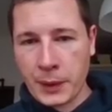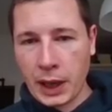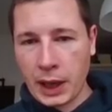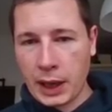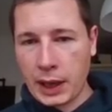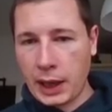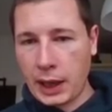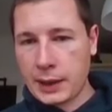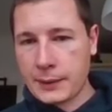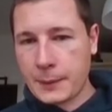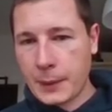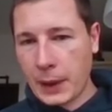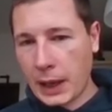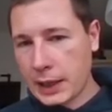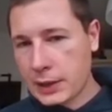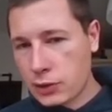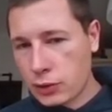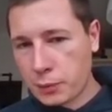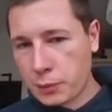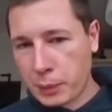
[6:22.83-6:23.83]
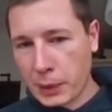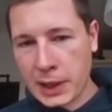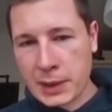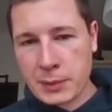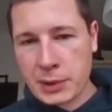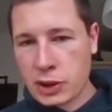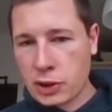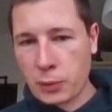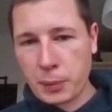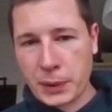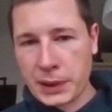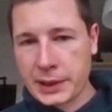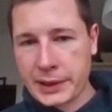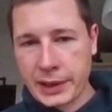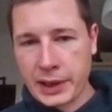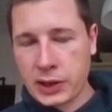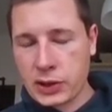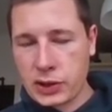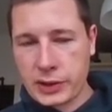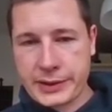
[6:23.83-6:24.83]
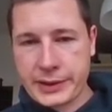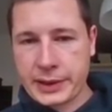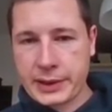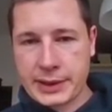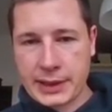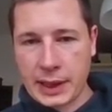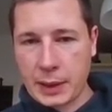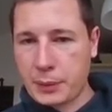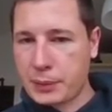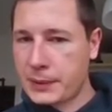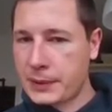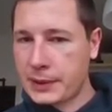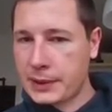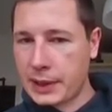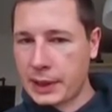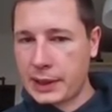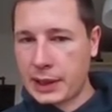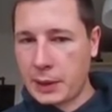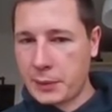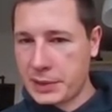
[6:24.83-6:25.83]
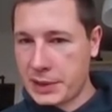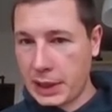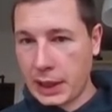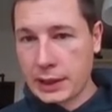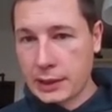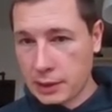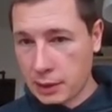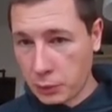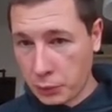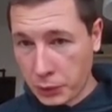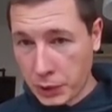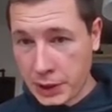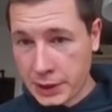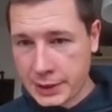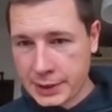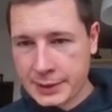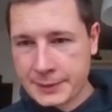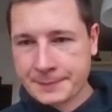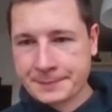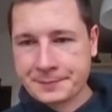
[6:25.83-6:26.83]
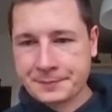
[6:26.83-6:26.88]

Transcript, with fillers: Uh, I, should play bishop e3, just accept that I'm slightly worse.